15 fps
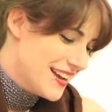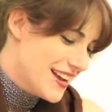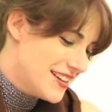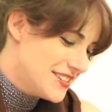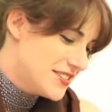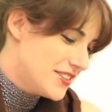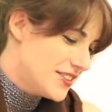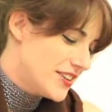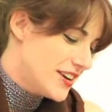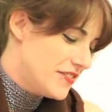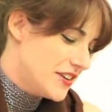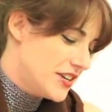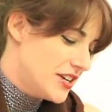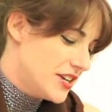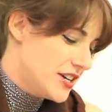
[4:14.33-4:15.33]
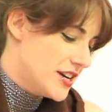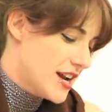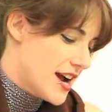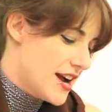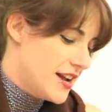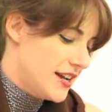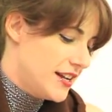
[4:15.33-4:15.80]
And so I figured
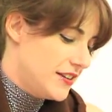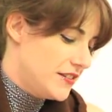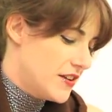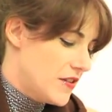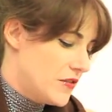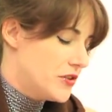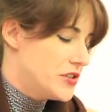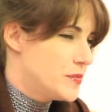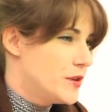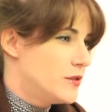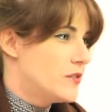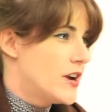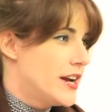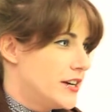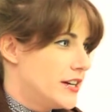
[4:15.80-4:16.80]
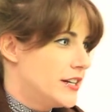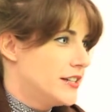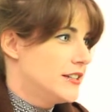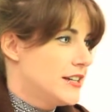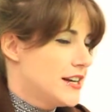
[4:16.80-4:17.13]
I've always been a writer,